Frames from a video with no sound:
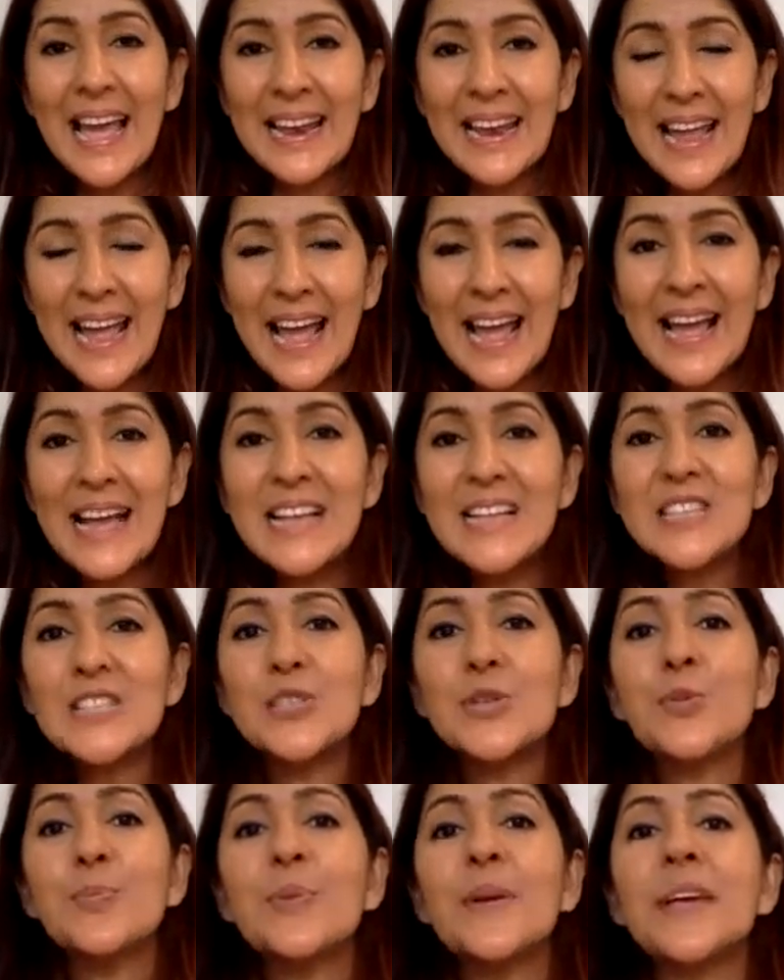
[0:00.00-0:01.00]
And
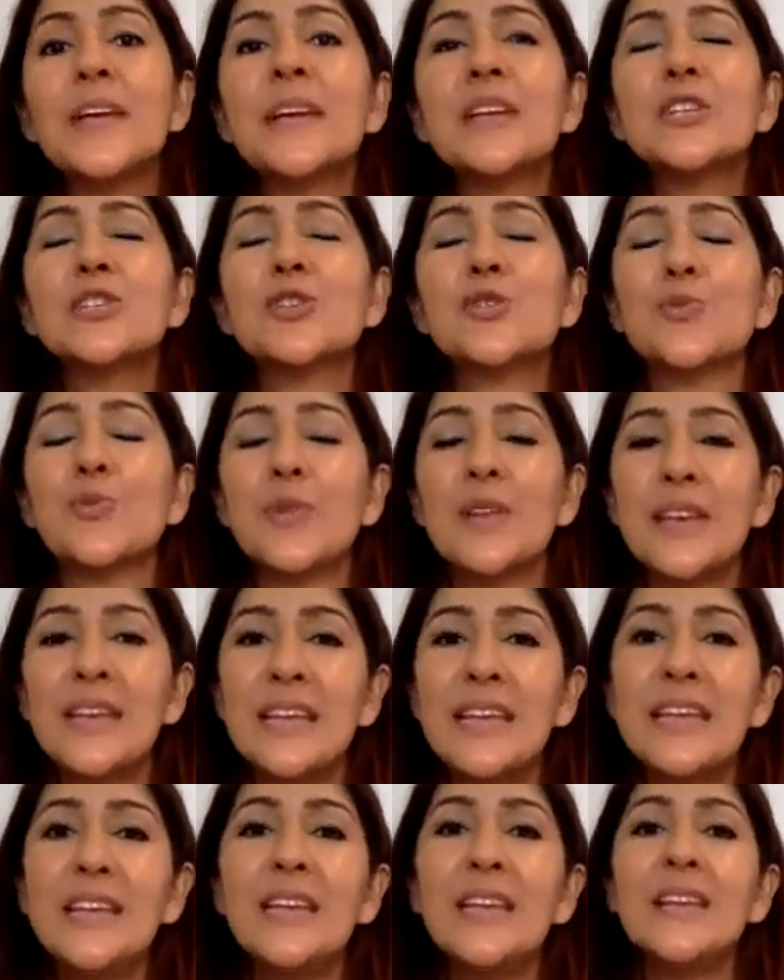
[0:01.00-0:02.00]
as you begin to
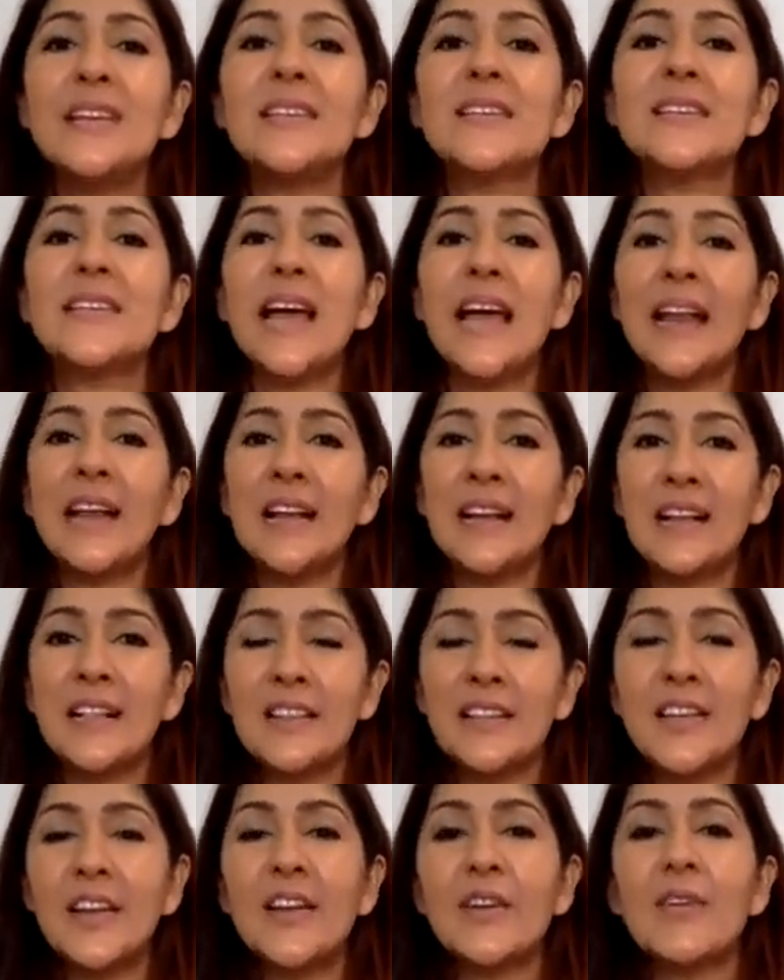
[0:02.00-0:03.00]
release and
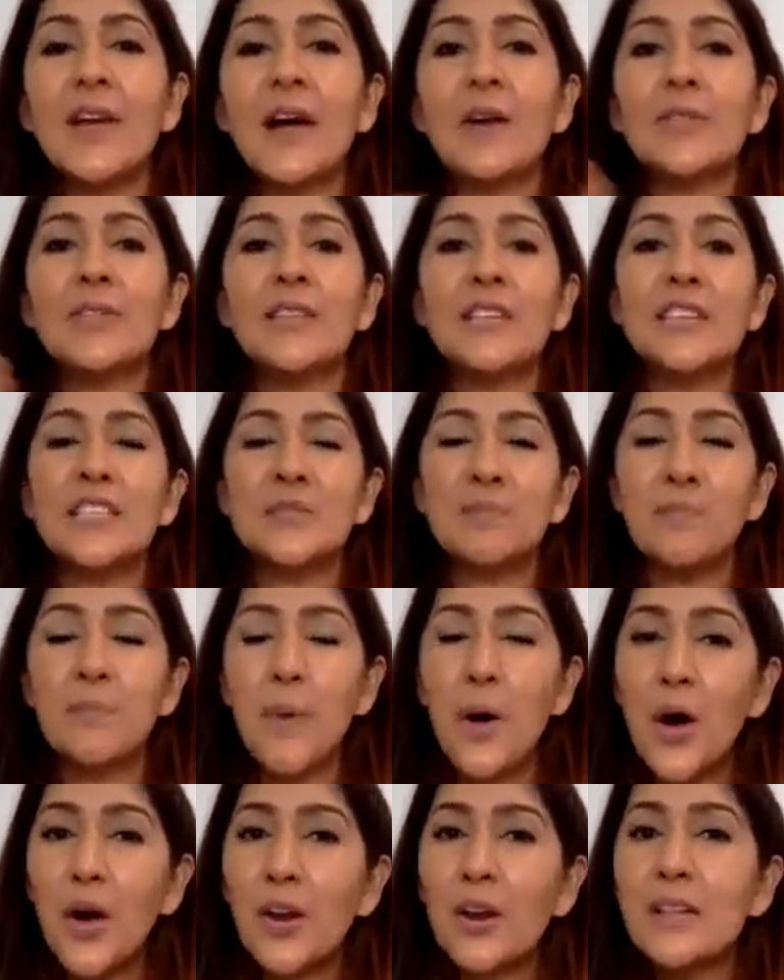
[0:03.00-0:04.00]
clear out
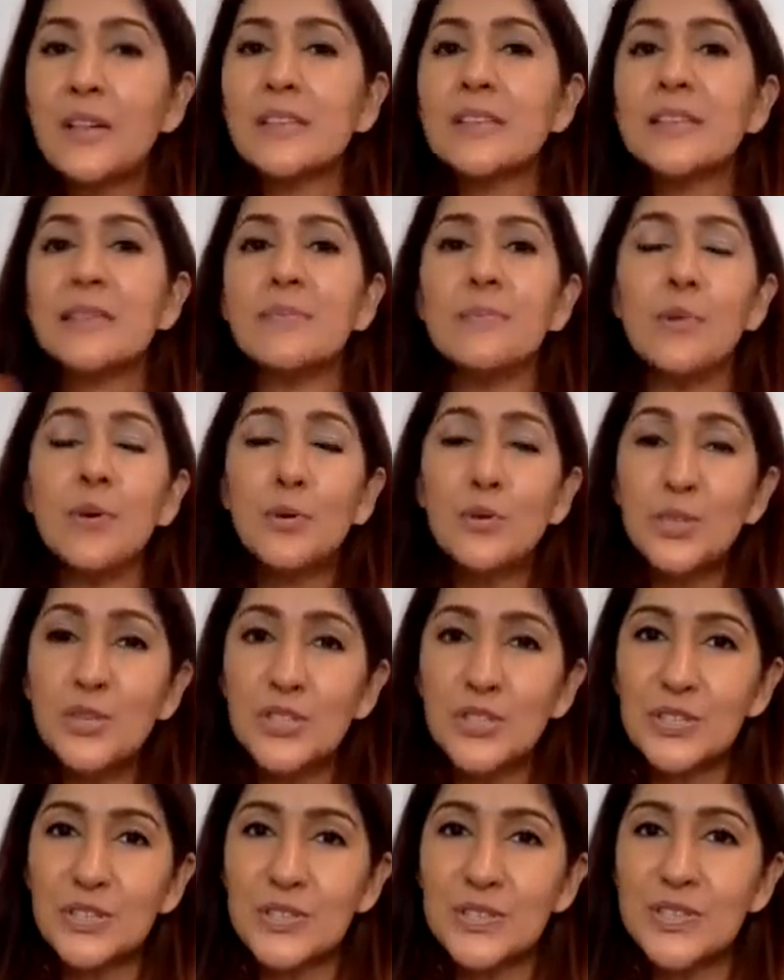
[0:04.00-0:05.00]
these bottled
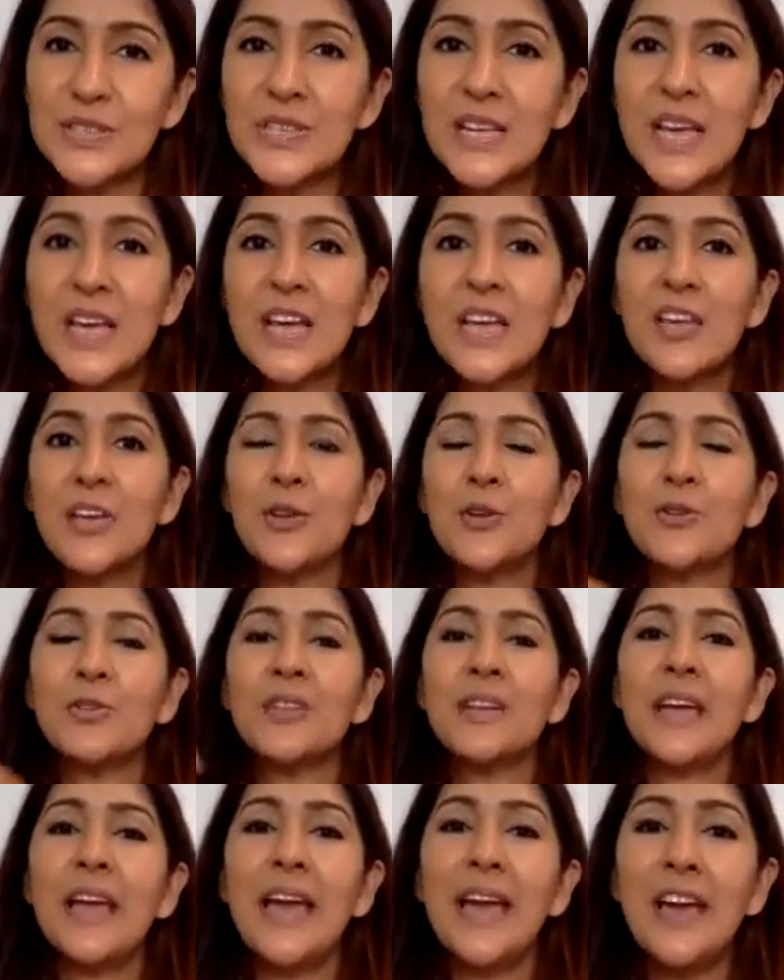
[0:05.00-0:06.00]
emotions,
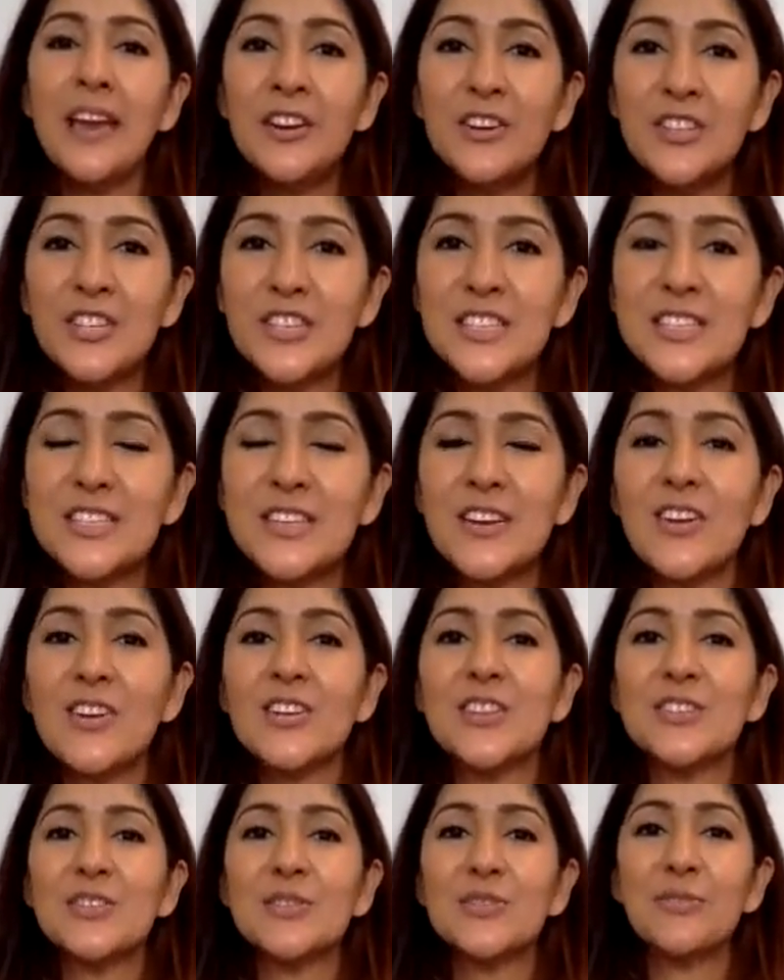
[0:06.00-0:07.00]
the energy
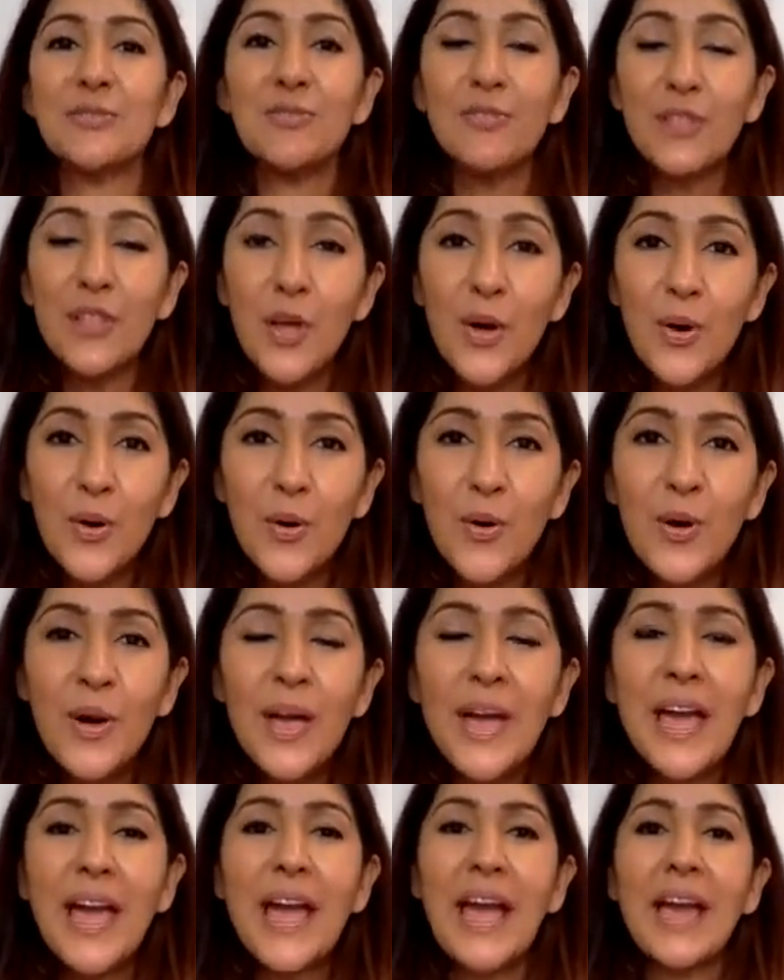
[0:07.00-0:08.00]
starts to
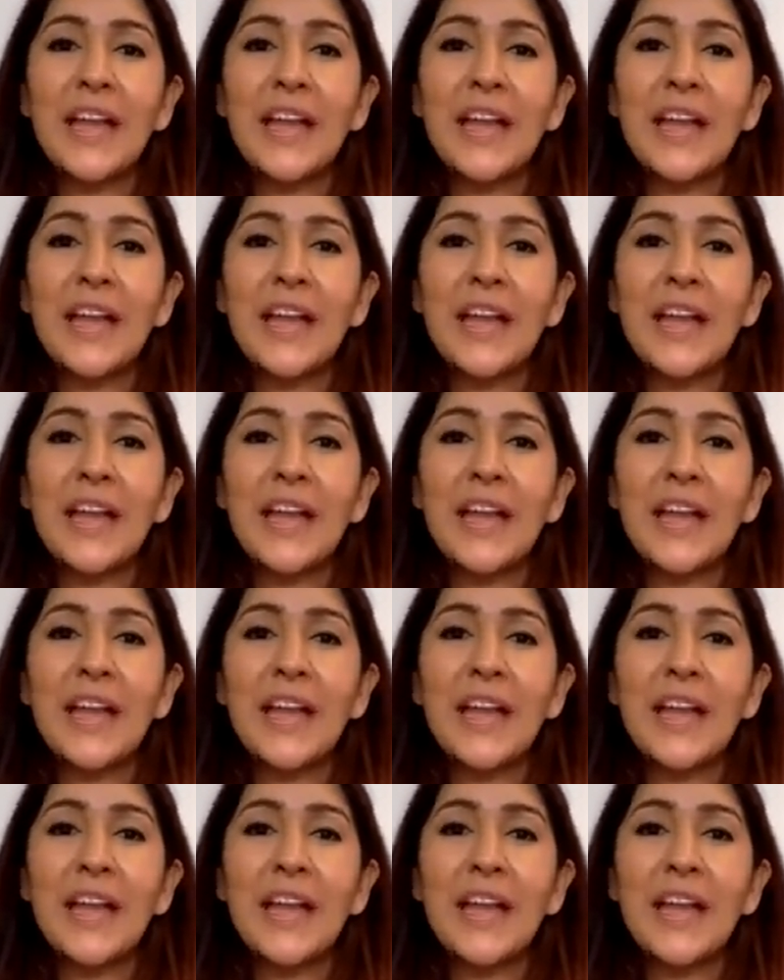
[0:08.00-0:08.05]
flow,